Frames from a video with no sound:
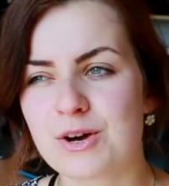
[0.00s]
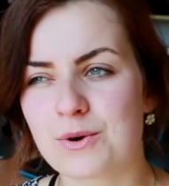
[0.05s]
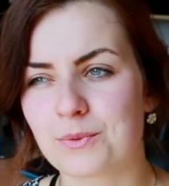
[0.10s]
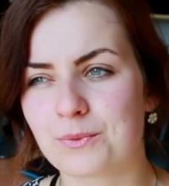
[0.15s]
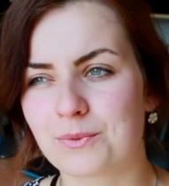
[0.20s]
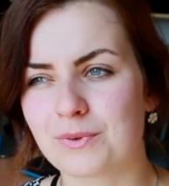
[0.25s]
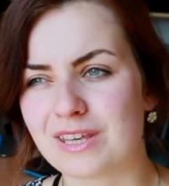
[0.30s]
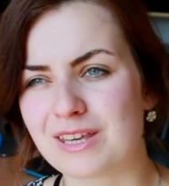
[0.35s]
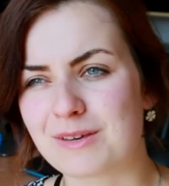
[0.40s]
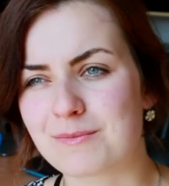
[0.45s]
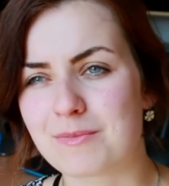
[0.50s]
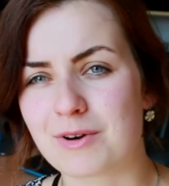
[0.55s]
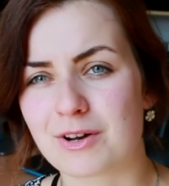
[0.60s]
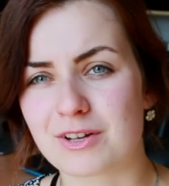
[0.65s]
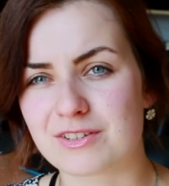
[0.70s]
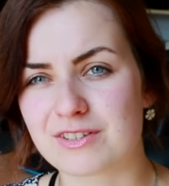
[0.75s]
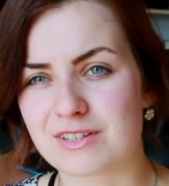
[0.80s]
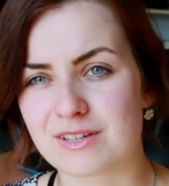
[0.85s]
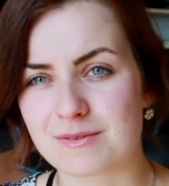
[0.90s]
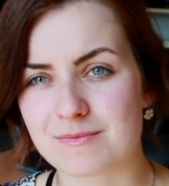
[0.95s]
we
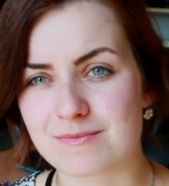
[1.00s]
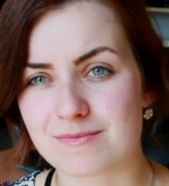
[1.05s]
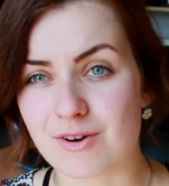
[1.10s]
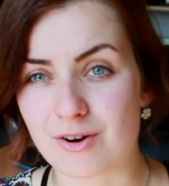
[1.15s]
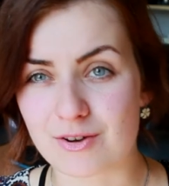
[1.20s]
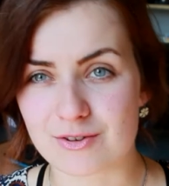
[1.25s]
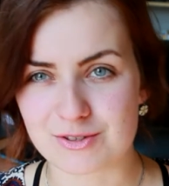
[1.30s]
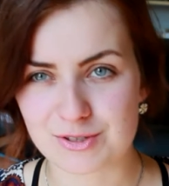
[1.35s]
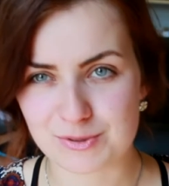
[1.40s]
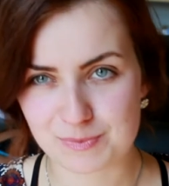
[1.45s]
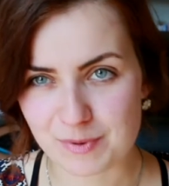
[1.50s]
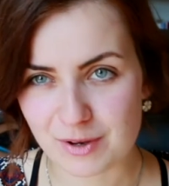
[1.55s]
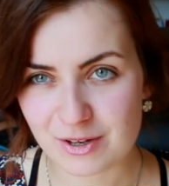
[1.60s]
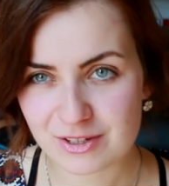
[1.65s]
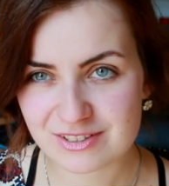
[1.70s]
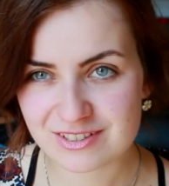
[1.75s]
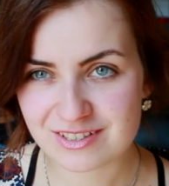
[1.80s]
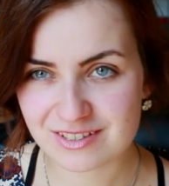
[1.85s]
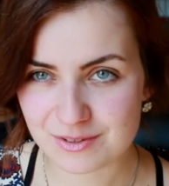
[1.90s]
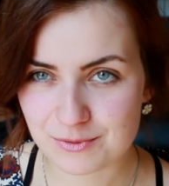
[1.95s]
bought them on
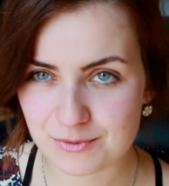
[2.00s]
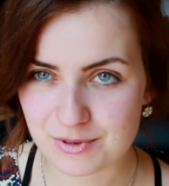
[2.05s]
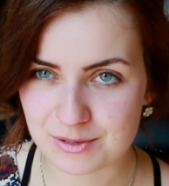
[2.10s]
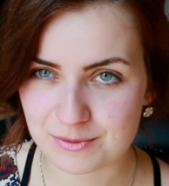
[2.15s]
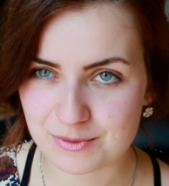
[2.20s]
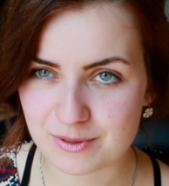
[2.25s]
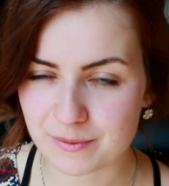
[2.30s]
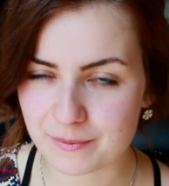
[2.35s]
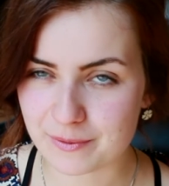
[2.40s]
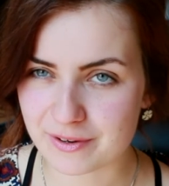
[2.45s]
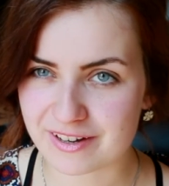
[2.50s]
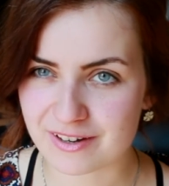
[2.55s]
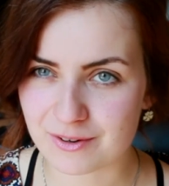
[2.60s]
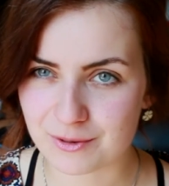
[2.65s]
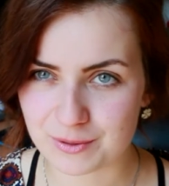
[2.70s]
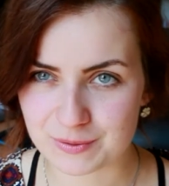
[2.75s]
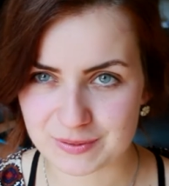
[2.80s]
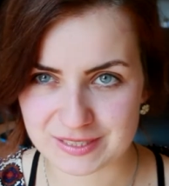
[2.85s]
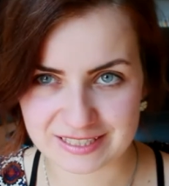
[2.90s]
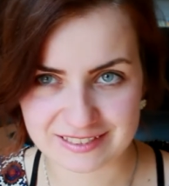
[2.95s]
spot when we were
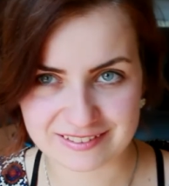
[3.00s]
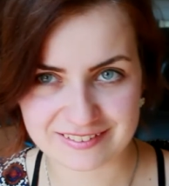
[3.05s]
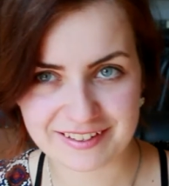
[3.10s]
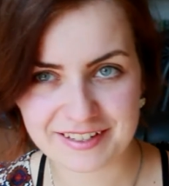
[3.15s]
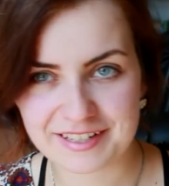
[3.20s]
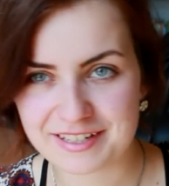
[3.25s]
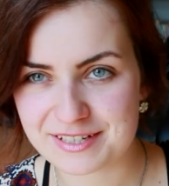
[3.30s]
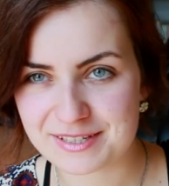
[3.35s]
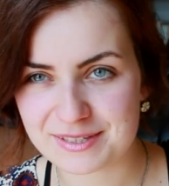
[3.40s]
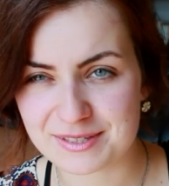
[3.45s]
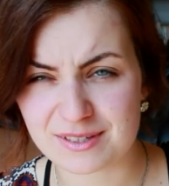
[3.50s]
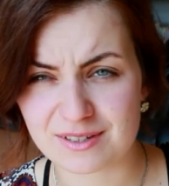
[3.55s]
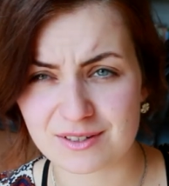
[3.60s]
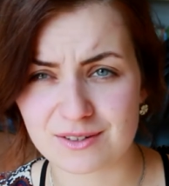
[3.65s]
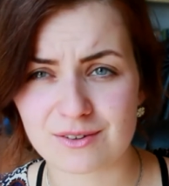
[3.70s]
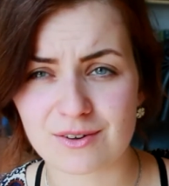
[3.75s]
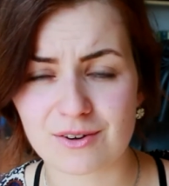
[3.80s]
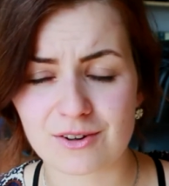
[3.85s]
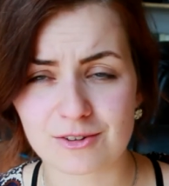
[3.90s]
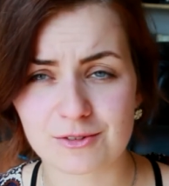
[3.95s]
already there.
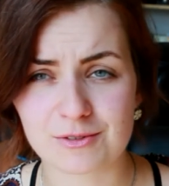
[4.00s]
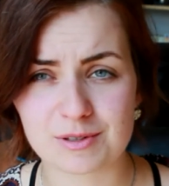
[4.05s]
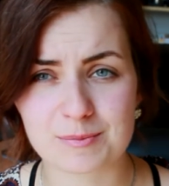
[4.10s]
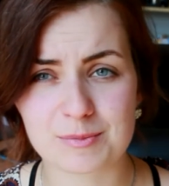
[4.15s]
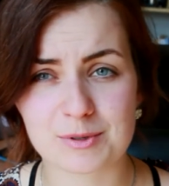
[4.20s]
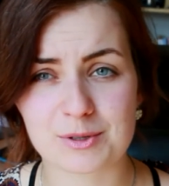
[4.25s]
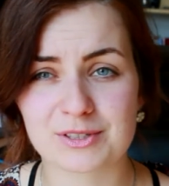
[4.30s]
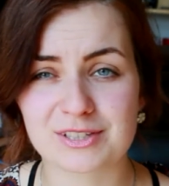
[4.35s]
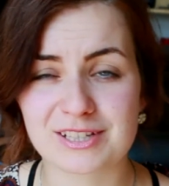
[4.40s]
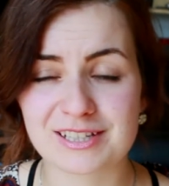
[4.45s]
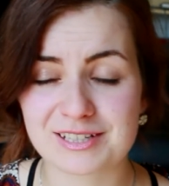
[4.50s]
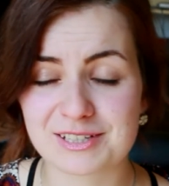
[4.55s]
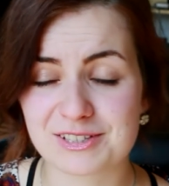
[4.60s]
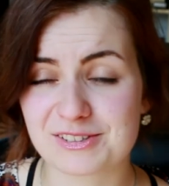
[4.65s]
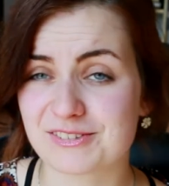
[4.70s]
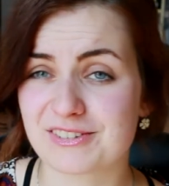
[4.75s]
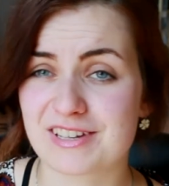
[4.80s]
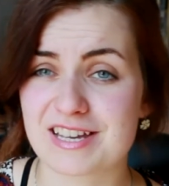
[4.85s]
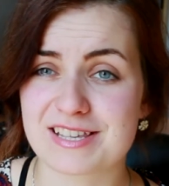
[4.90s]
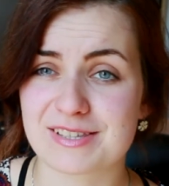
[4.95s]
So all we booked in
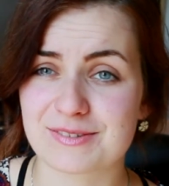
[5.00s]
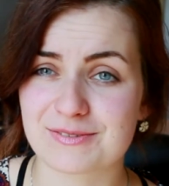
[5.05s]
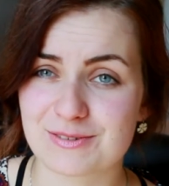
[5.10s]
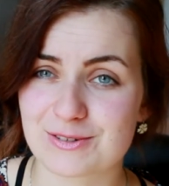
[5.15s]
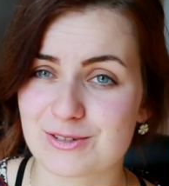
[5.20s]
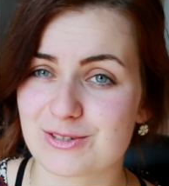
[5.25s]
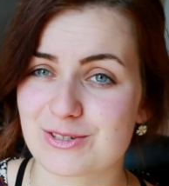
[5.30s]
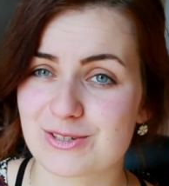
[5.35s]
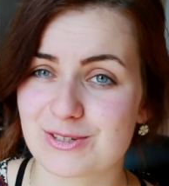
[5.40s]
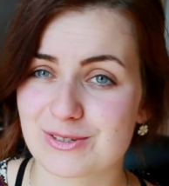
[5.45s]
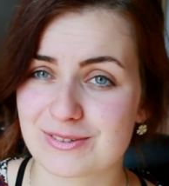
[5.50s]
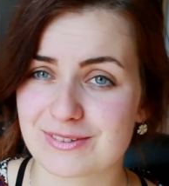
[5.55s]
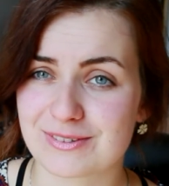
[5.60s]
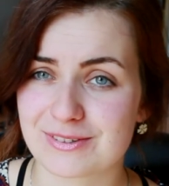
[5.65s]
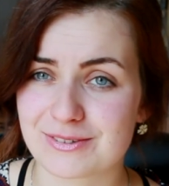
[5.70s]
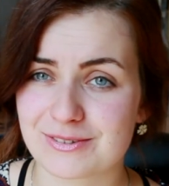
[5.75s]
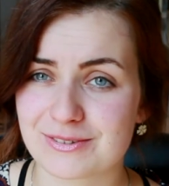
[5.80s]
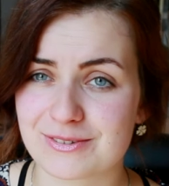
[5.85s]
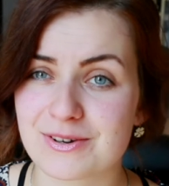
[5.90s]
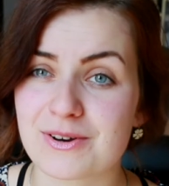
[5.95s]
advance was just
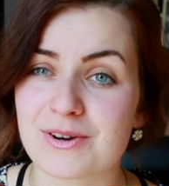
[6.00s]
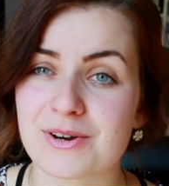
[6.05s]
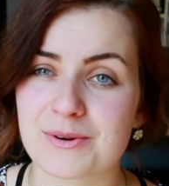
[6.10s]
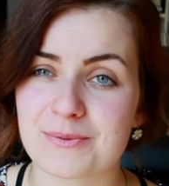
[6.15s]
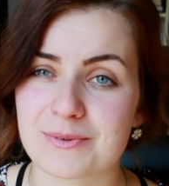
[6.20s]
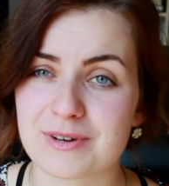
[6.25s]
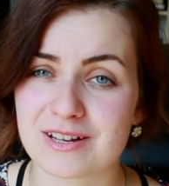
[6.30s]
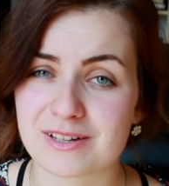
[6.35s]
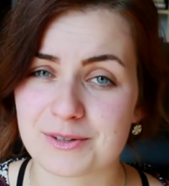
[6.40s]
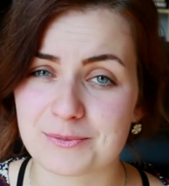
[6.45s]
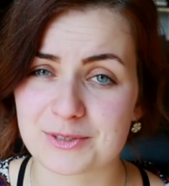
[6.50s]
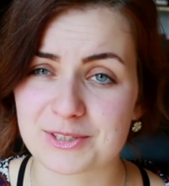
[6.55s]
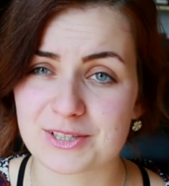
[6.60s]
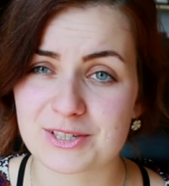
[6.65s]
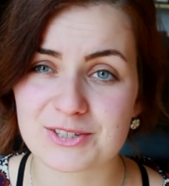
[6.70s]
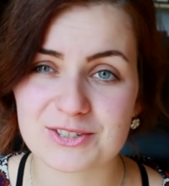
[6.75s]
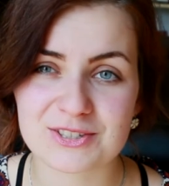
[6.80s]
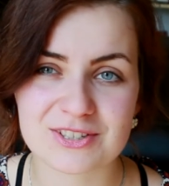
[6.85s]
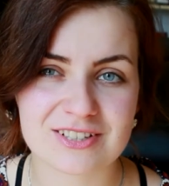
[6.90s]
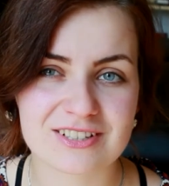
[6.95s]
uh,
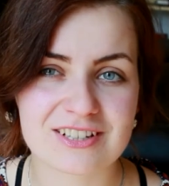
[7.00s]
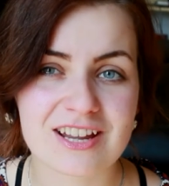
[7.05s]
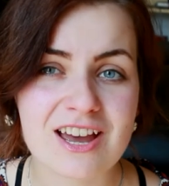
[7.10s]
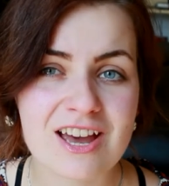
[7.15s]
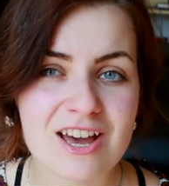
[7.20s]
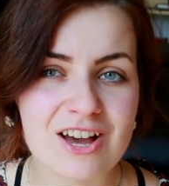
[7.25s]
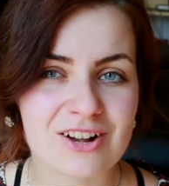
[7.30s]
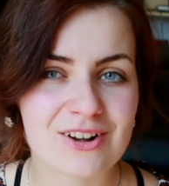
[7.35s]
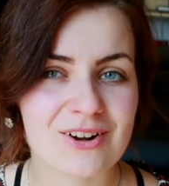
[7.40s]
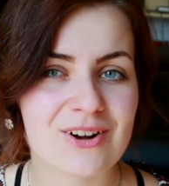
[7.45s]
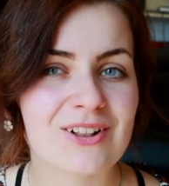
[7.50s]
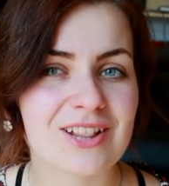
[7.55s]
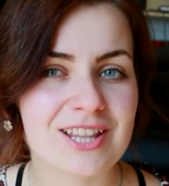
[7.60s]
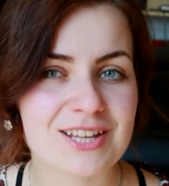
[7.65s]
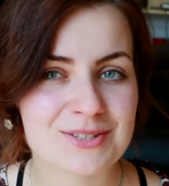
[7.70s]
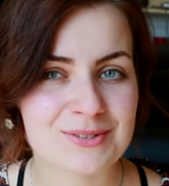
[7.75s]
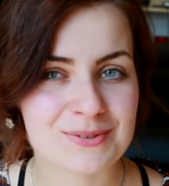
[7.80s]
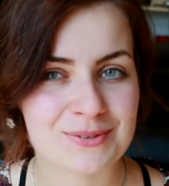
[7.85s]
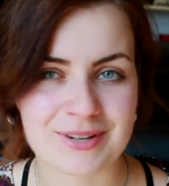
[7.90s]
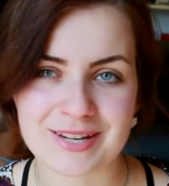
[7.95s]
accommodation. Call
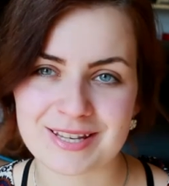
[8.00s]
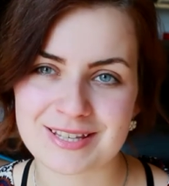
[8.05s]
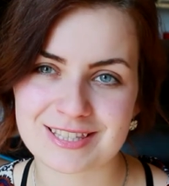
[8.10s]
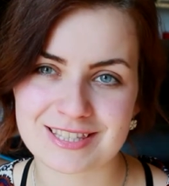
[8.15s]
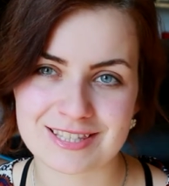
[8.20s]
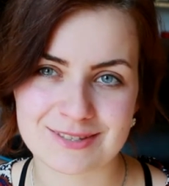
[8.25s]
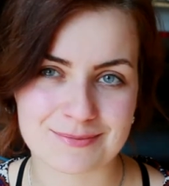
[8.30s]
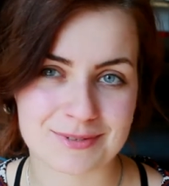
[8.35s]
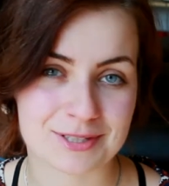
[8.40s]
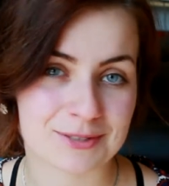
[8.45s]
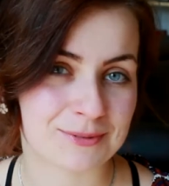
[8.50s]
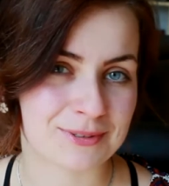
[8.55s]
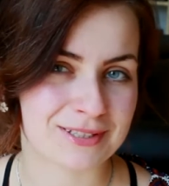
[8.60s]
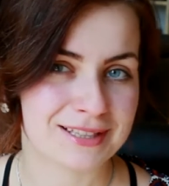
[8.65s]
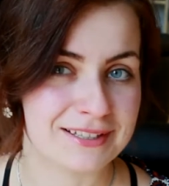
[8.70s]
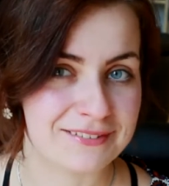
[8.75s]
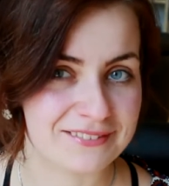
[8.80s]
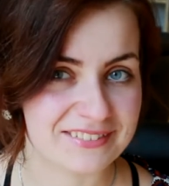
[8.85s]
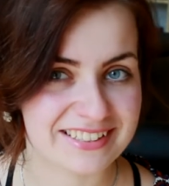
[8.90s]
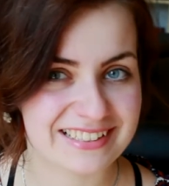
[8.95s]
us crazy, but we
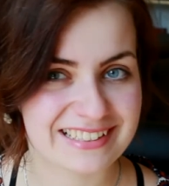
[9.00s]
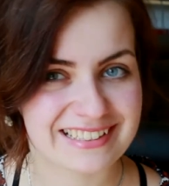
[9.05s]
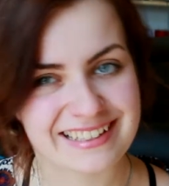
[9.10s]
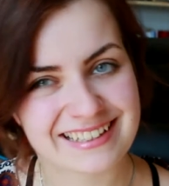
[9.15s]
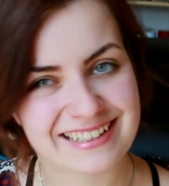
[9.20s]
love it.